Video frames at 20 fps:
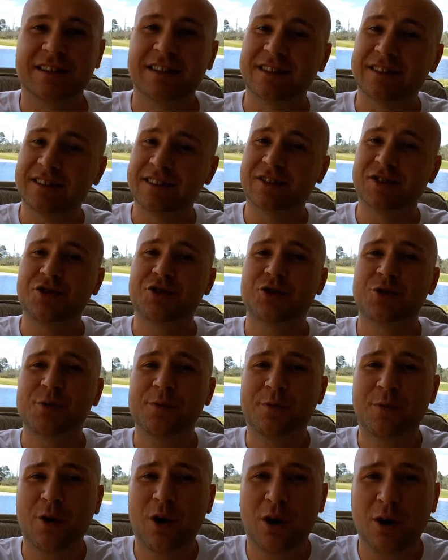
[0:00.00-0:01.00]
this isn't true
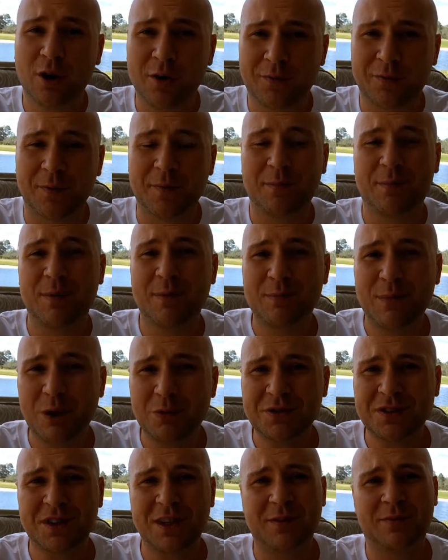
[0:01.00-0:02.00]
for all of them, but
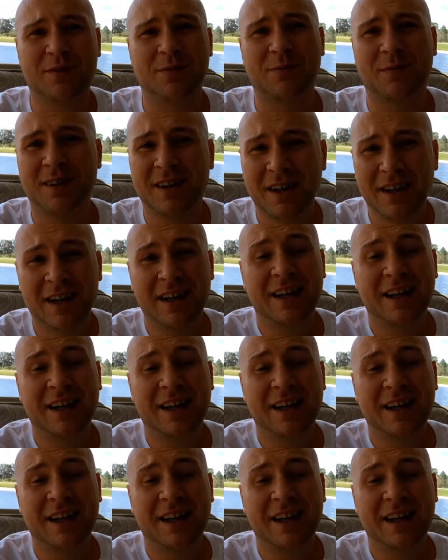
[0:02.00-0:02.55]
most of them,